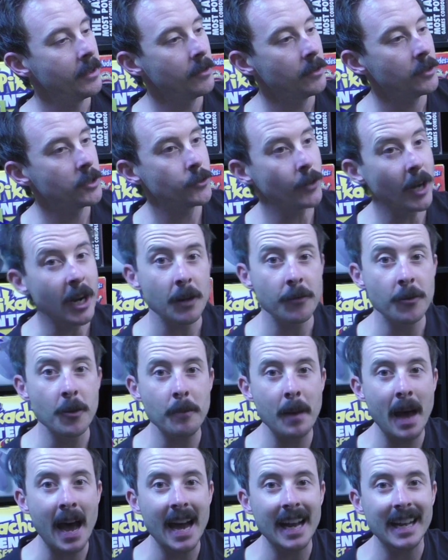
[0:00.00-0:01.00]
Straight off the
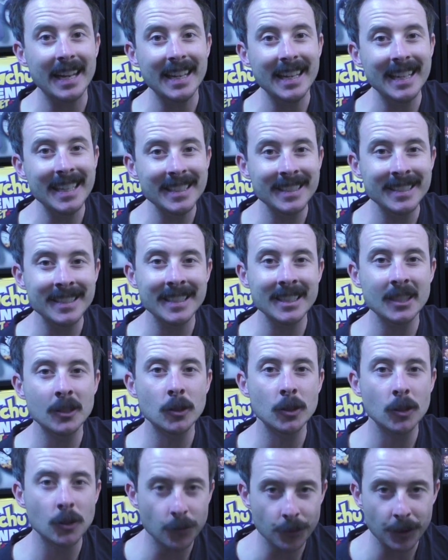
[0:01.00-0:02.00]
bat, it's
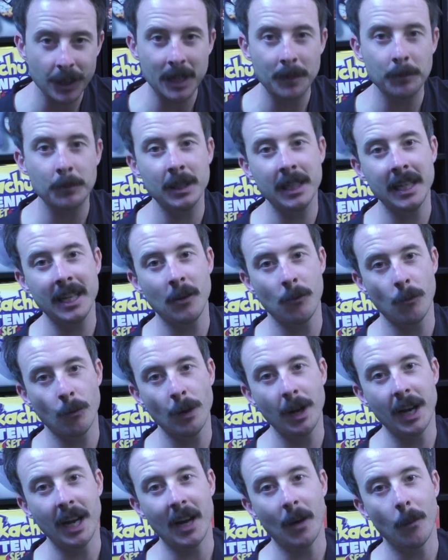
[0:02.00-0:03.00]
extremely
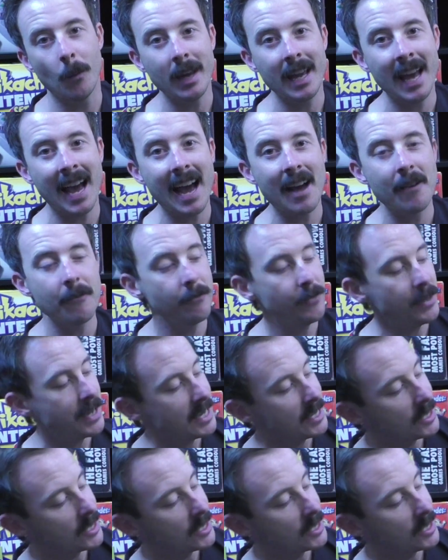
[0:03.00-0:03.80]
rare. We have the